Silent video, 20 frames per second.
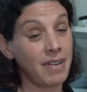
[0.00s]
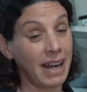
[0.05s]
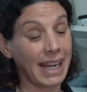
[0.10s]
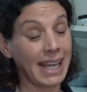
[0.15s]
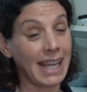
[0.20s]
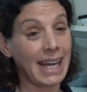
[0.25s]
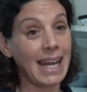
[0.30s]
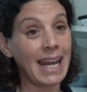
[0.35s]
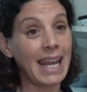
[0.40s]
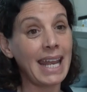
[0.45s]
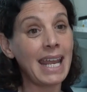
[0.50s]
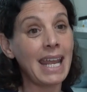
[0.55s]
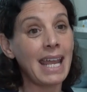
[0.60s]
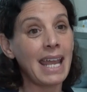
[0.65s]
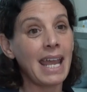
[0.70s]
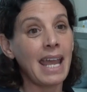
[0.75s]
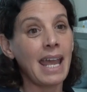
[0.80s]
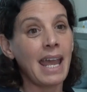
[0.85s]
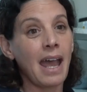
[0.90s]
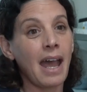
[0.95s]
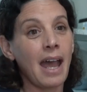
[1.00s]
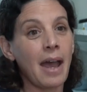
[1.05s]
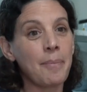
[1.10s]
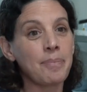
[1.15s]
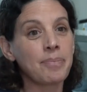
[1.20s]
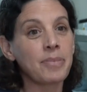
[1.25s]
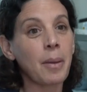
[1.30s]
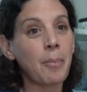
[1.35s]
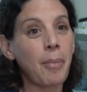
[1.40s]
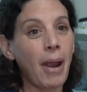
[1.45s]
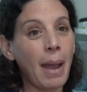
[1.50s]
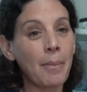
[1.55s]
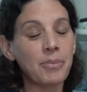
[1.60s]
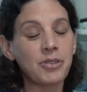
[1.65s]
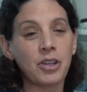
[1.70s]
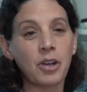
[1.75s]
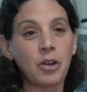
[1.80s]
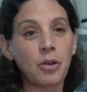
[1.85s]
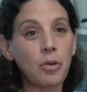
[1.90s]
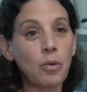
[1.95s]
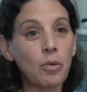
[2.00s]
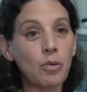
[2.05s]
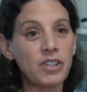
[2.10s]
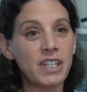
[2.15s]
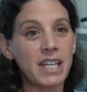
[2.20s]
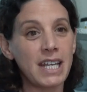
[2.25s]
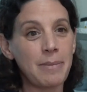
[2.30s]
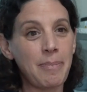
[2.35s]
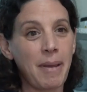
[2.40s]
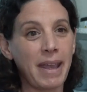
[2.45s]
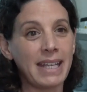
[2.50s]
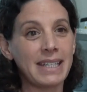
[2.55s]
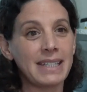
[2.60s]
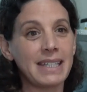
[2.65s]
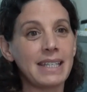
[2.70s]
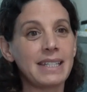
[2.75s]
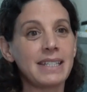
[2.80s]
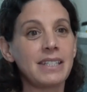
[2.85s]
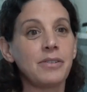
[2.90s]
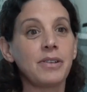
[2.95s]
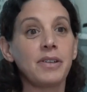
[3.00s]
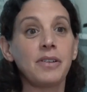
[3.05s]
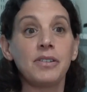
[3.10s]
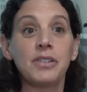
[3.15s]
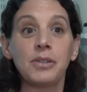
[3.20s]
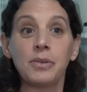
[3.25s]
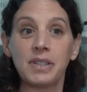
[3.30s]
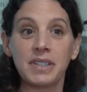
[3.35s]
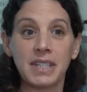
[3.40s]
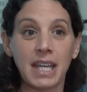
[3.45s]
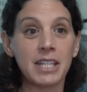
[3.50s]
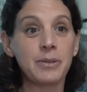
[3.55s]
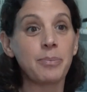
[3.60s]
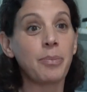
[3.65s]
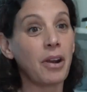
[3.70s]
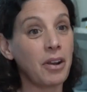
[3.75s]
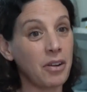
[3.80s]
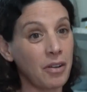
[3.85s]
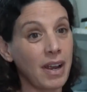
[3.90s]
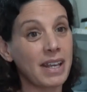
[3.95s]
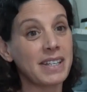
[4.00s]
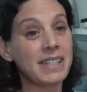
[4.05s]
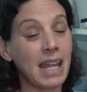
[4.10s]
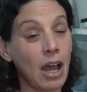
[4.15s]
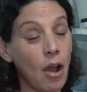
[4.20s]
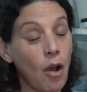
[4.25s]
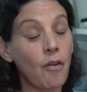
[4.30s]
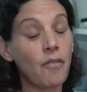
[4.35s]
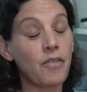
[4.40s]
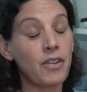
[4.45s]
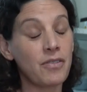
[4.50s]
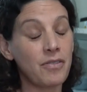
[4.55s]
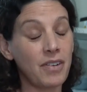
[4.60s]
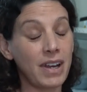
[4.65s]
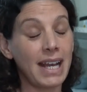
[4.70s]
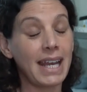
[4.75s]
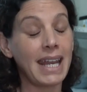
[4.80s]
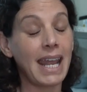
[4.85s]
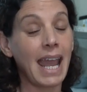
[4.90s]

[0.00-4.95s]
regularly, perhaps on a quarterly basis to assess progress, that often really